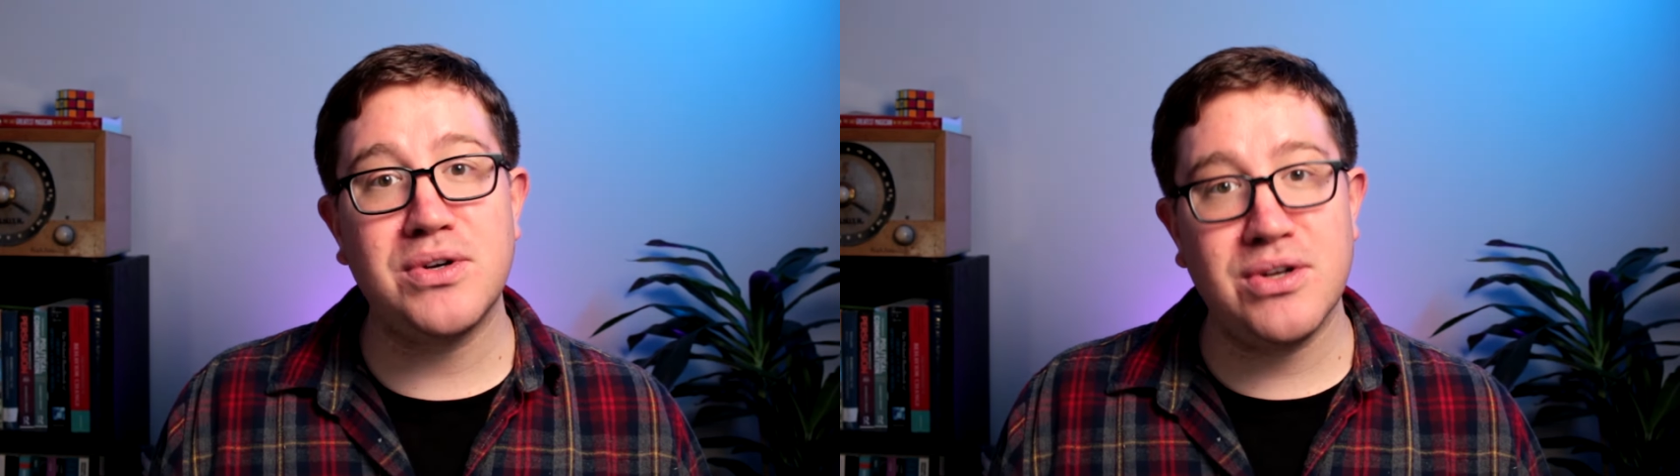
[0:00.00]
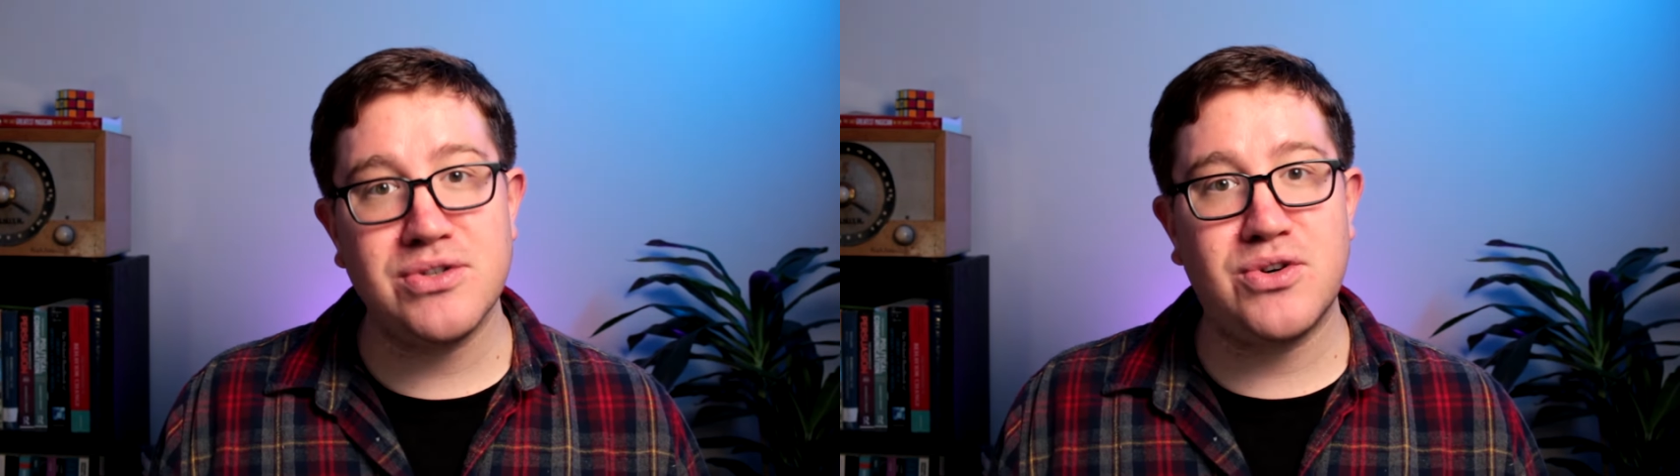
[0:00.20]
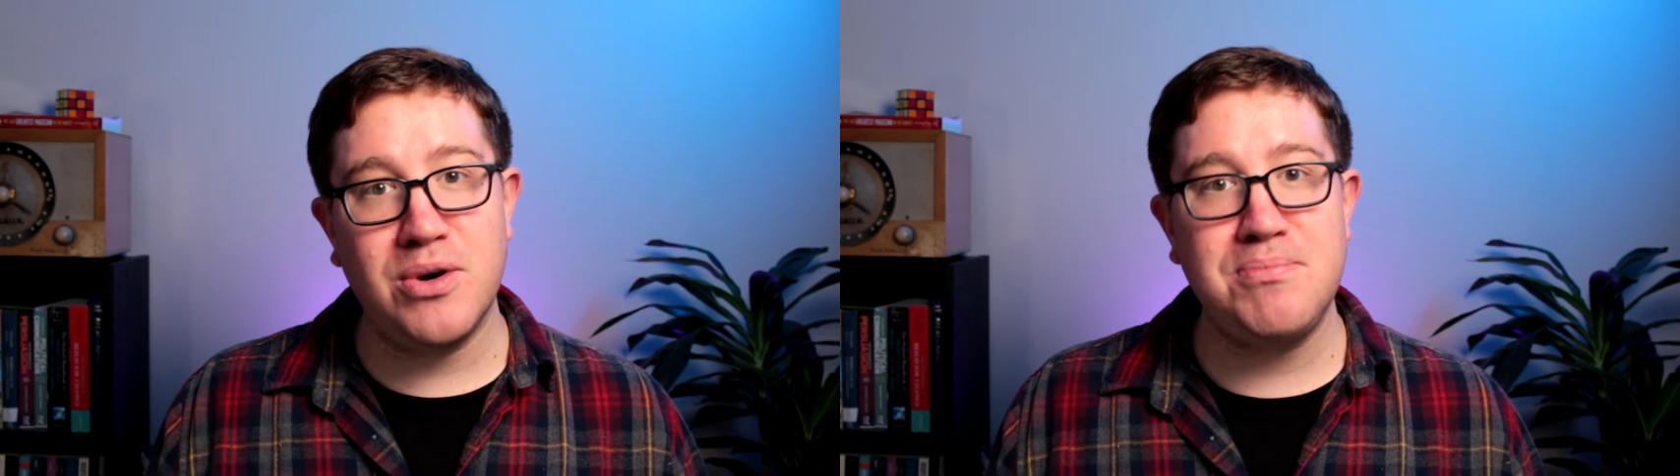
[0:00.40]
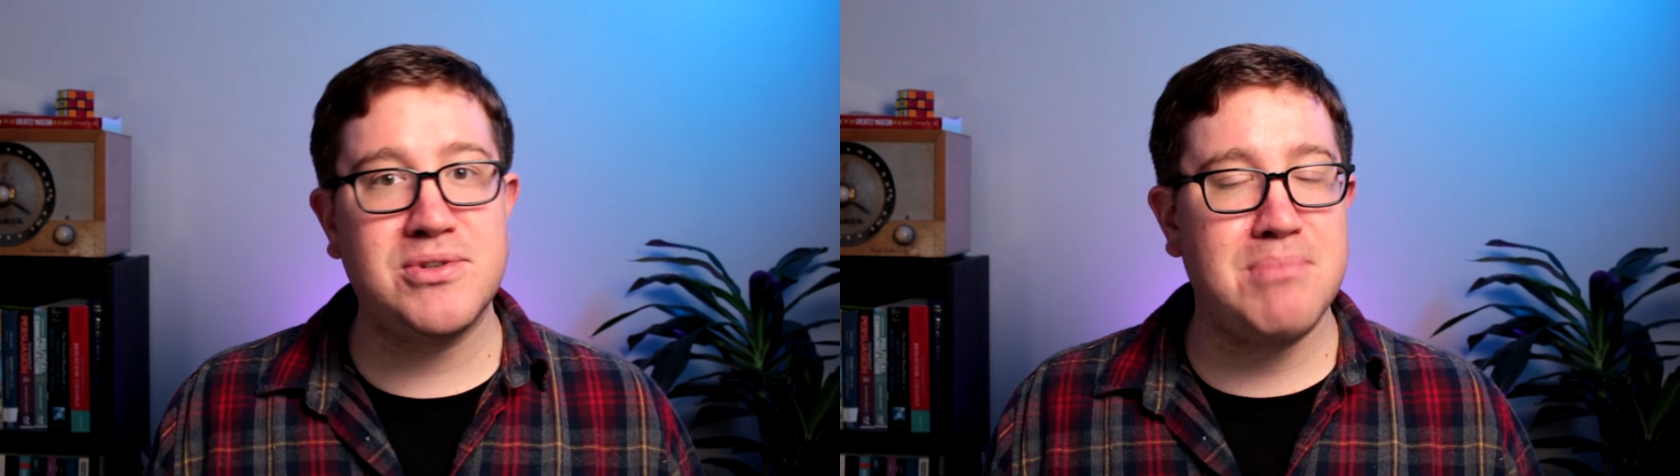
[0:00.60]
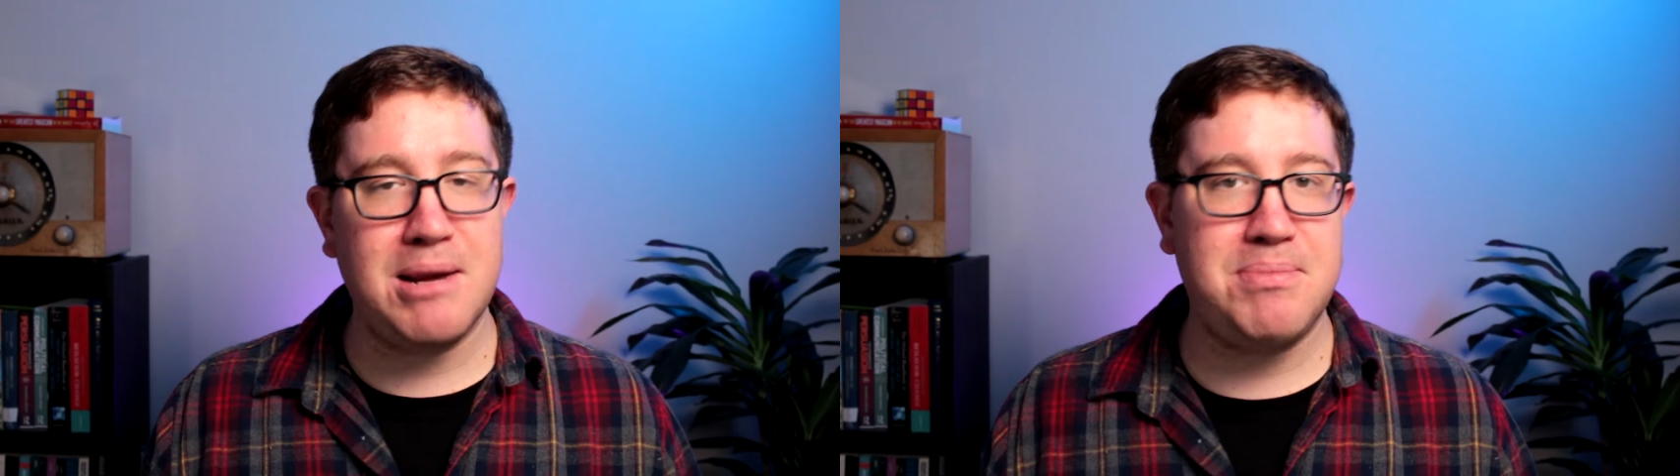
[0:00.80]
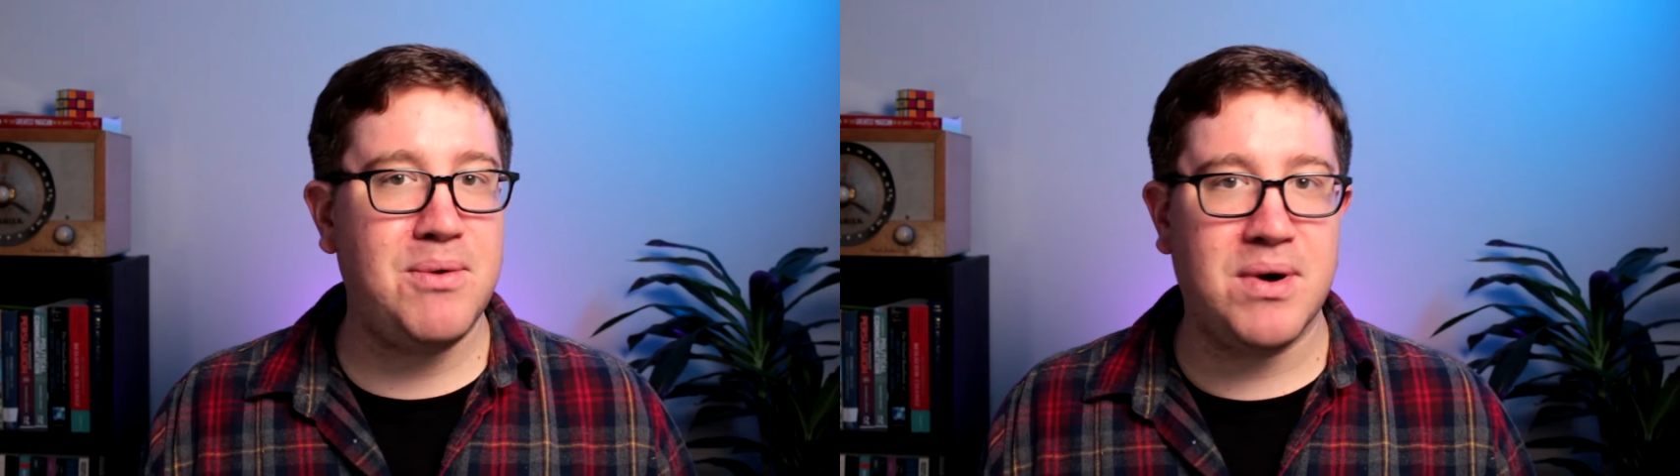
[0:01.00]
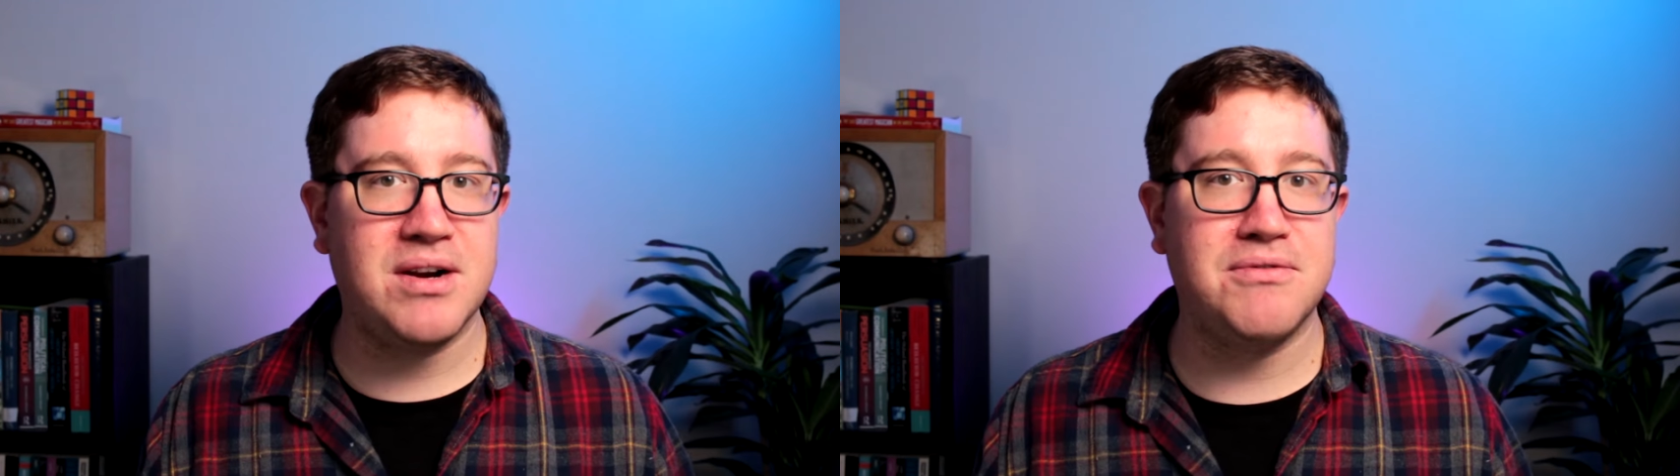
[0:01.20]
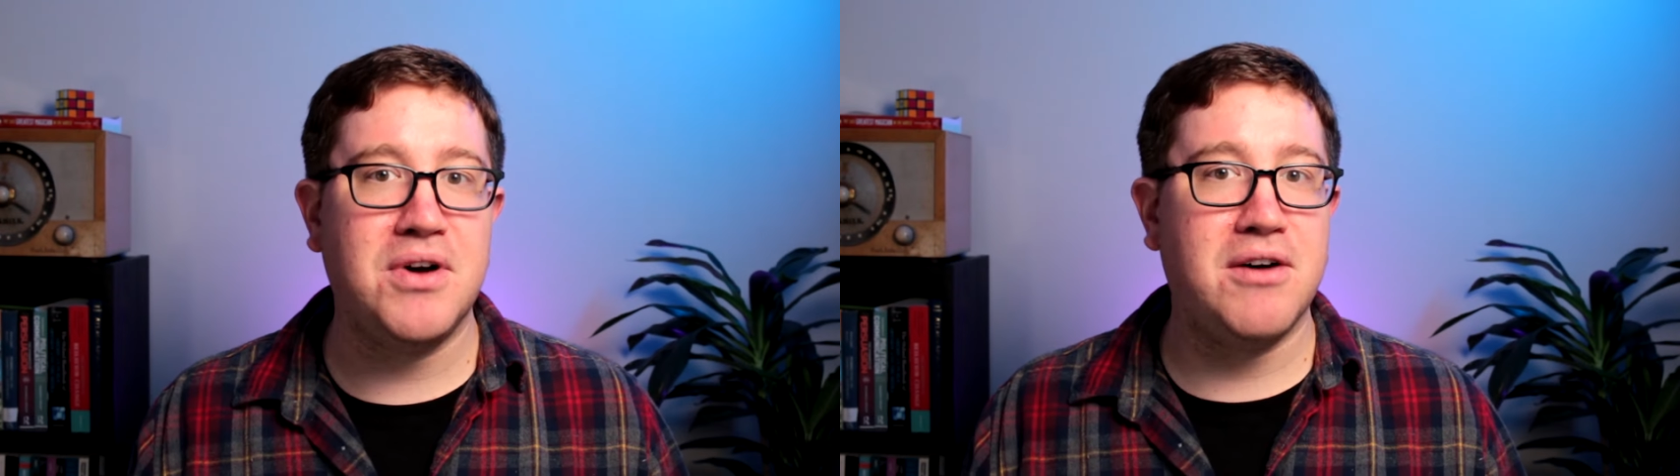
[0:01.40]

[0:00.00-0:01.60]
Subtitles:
those groups might be one of